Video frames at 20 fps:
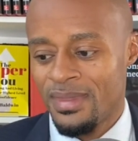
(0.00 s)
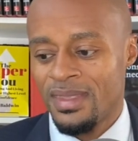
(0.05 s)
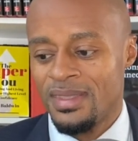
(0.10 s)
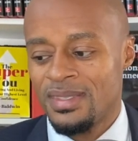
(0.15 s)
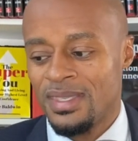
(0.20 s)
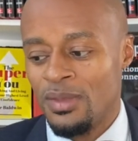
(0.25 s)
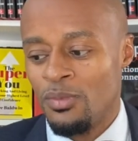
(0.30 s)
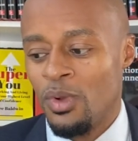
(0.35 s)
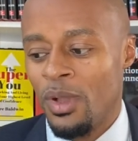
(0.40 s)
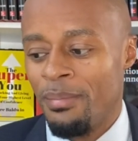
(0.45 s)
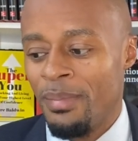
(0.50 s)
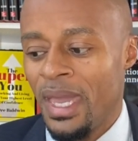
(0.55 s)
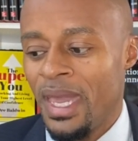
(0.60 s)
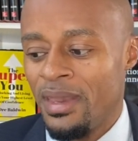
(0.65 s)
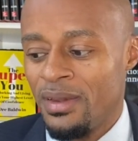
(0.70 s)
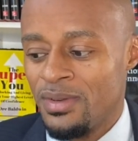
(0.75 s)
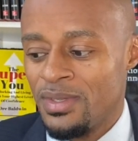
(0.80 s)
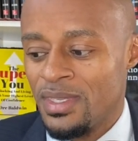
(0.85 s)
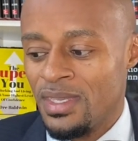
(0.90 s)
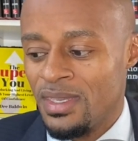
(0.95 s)
See, what
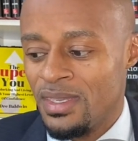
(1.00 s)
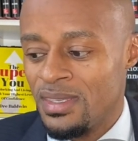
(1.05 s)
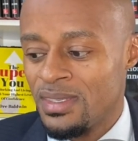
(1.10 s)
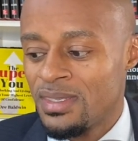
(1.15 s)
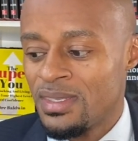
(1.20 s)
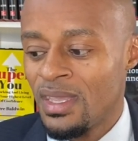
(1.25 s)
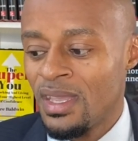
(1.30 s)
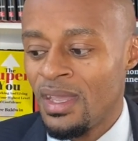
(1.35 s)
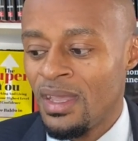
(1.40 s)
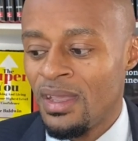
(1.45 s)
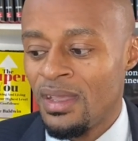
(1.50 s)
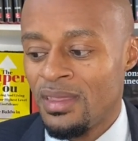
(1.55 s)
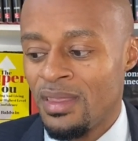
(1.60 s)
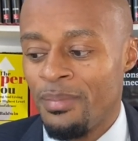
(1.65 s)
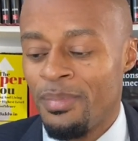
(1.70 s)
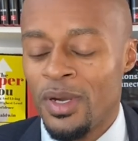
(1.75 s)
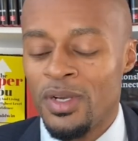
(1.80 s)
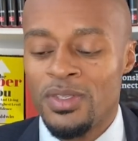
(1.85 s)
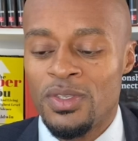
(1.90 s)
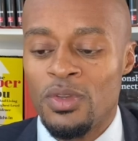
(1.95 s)
matters is
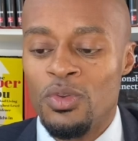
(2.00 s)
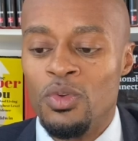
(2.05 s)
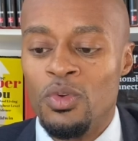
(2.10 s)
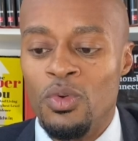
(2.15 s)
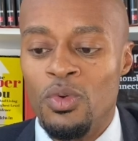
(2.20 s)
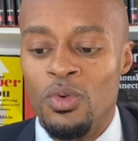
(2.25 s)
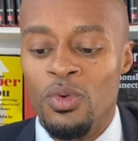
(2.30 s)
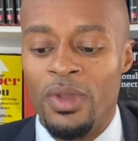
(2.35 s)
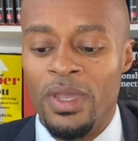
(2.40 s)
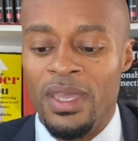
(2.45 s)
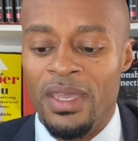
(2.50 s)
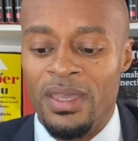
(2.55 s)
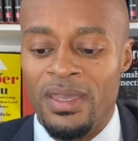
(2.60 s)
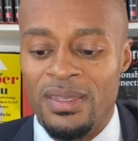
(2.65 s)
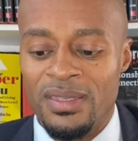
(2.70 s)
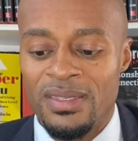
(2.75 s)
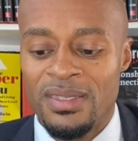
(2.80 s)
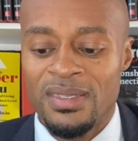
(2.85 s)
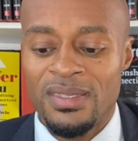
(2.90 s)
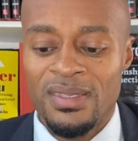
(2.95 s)
the person who
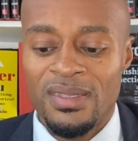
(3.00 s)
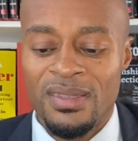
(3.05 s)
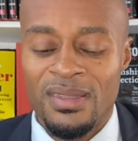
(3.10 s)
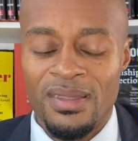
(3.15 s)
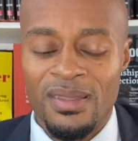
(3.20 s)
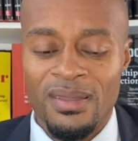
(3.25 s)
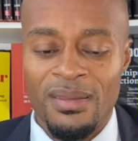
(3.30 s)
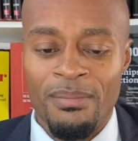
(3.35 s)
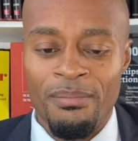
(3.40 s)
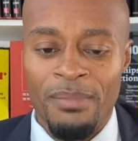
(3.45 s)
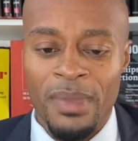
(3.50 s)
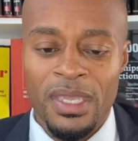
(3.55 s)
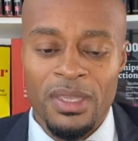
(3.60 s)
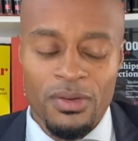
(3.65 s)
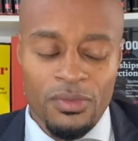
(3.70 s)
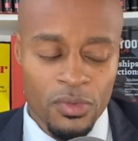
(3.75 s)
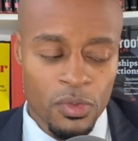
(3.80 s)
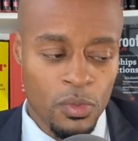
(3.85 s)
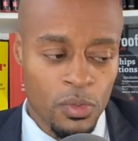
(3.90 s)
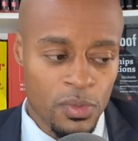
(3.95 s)
is making
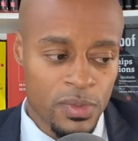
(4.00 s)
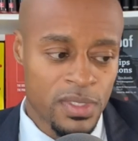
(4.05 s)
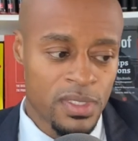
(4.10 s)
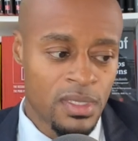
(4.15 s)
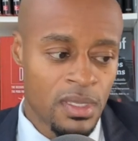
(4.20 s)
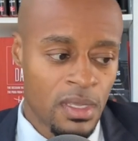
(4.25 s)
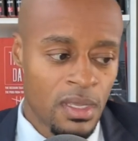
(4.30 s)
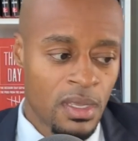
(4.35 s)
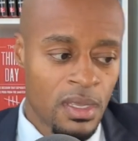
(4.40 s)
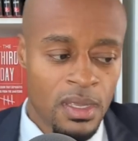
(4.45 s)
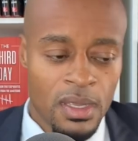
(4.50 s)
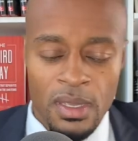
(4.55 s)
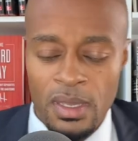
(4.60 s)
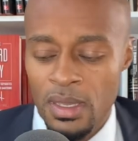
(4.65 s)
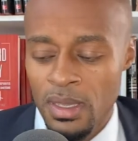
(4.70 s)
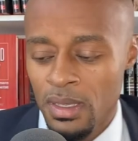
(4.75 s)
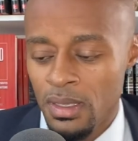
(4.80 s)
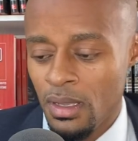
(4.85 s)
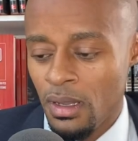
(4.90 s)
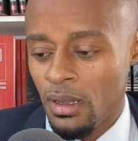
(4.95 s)
the rules.
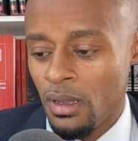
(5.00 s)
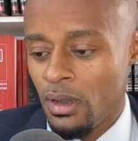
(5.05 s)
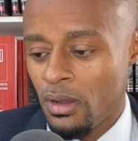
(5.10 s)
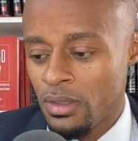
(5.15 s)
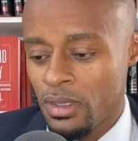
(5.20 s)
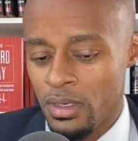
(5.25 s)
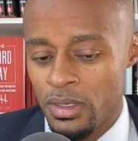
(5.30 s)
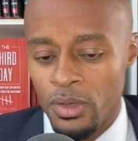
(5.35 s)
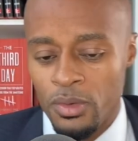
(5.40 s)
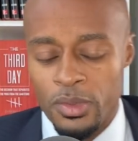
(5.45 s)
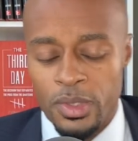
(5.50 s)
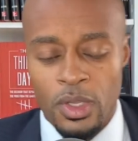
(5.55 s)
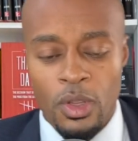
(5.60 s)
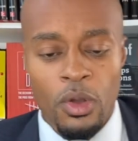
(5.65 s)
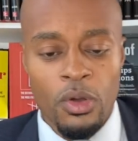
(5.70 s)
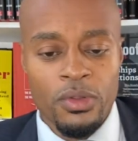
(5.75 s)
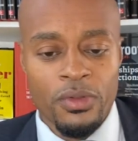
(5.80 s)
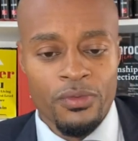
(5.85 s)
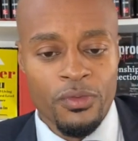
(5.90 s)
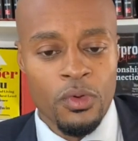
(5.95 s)
Yeah, all y'all know what the
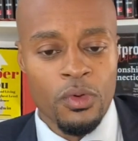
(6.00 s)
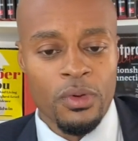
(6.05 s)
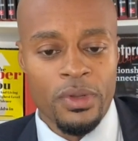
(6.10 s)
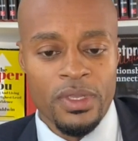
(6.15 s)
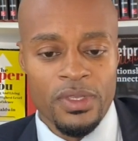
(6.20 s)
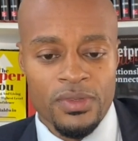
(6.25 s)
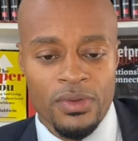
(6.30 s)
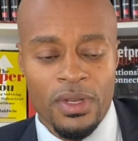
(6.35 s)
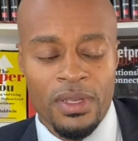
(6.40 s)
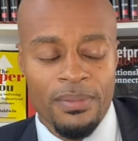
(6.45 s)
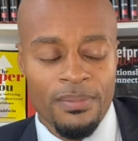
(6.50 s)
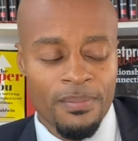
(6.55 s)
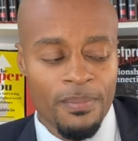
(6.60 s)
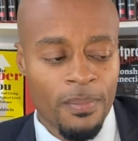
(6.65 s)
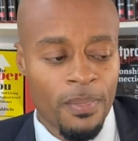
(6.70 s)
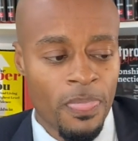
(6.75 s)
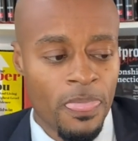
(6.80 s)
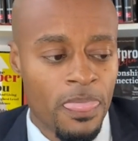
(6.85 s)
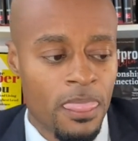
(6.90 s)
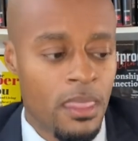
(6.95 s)
golden rule is, right?
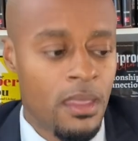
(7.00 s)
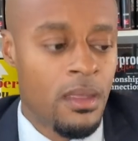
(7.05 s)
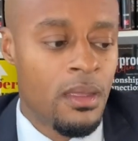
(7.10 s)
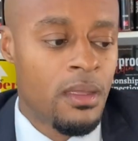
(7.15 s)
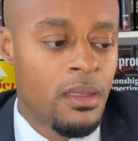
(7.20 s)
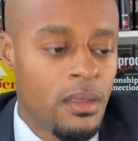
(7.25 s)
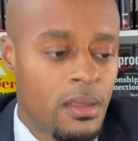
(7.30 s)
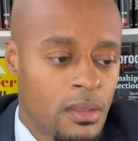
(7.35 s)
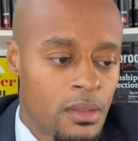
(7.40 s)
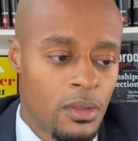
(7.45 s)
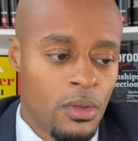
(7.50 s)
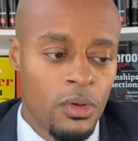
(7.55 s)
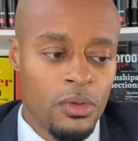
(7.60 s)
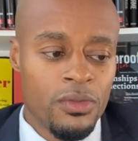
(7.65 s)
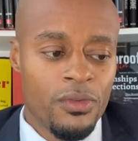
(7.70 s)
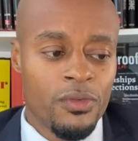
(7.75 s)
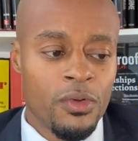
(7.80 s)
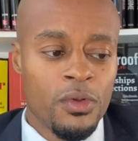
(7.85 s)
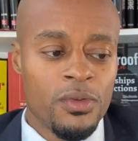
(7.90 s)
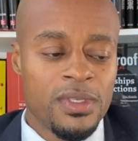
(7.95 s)

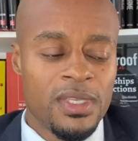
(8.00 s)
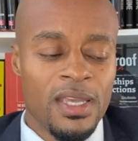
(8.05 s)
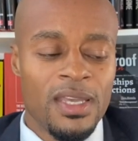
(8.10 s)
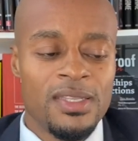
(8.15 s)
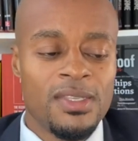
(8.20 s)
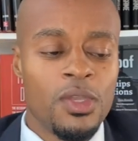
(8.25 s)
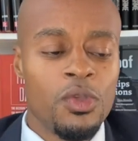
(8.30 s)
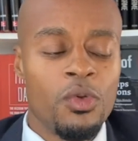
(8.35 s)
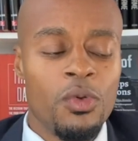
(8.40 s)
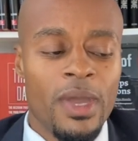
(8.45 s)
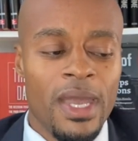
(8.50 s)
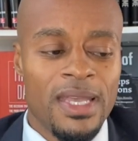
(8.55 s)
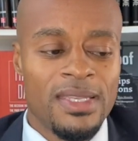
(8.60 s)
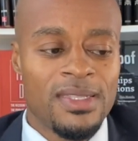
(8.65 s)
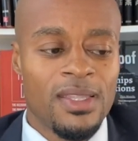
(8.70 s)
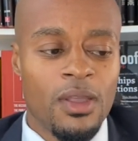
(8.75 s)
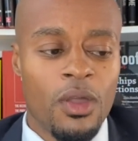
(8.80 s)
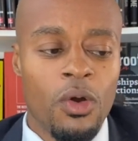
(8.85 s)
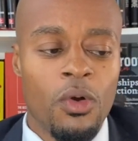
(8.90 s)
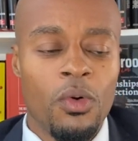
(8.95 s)
Golden rule says he who has
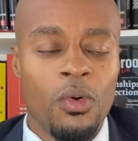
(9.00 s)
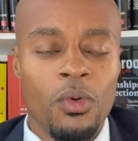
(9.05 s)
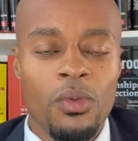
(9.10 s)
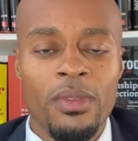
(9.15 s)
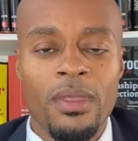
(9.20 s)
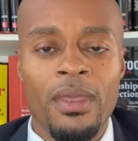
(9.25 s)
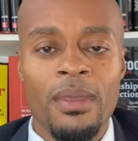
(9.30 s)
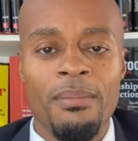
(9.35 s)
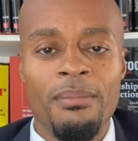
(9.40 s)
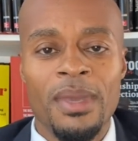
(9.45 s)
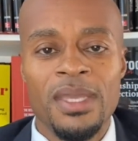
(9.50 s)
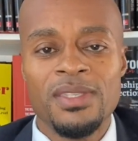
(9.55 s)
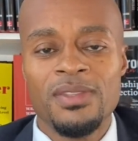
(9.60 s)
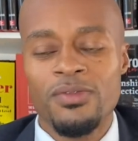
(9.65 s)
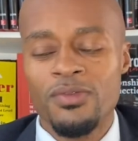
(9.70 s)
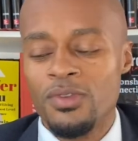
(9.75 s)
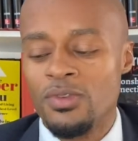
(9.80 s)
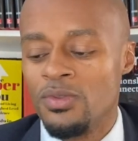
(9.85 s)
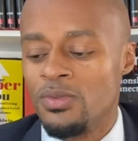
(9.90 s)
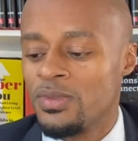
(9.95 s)
the gold makes
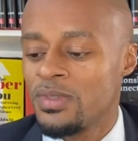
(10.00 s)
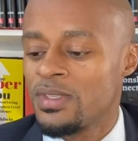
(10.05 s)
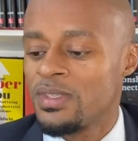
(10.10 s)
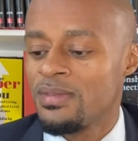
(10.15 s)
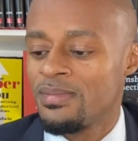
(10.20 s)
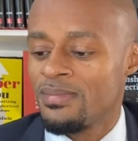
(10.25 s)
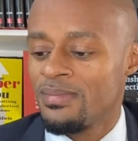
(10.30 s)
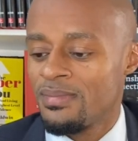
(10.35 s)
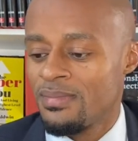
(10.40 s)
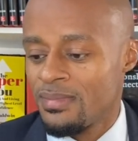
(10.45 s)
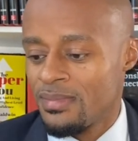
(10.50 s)
the rules.